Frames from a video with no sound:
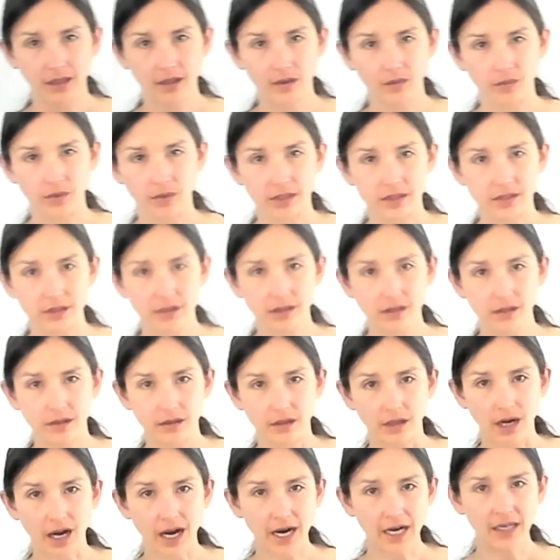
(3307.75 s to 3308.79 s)
which the
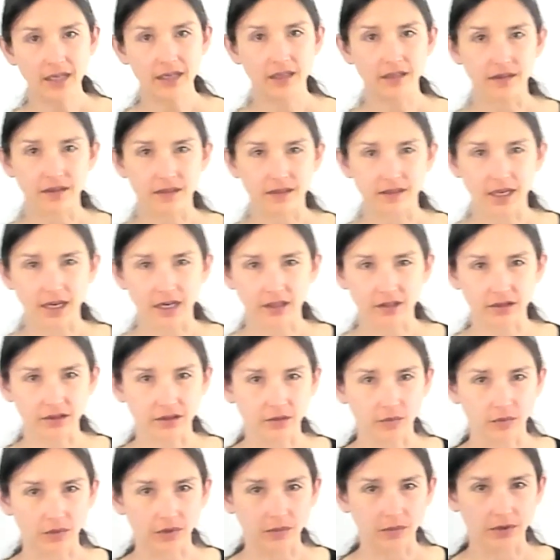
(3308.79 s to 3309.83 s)
kindness is
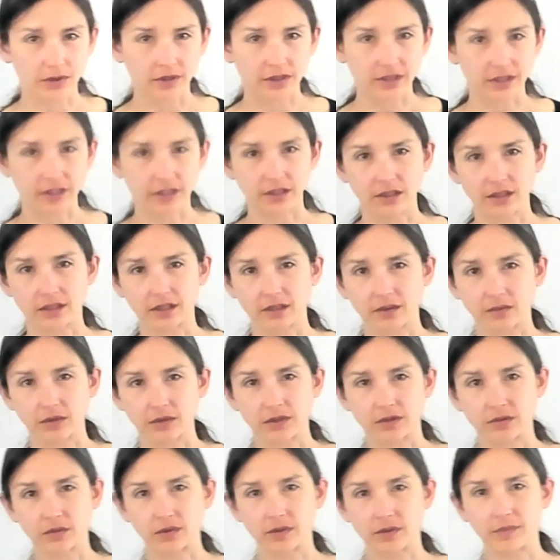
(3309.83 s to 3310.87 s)
actually what we're teaching,
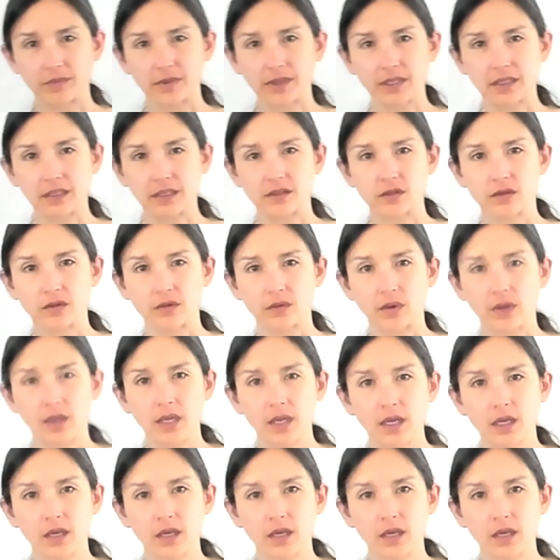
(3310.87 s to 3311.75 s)
which would be to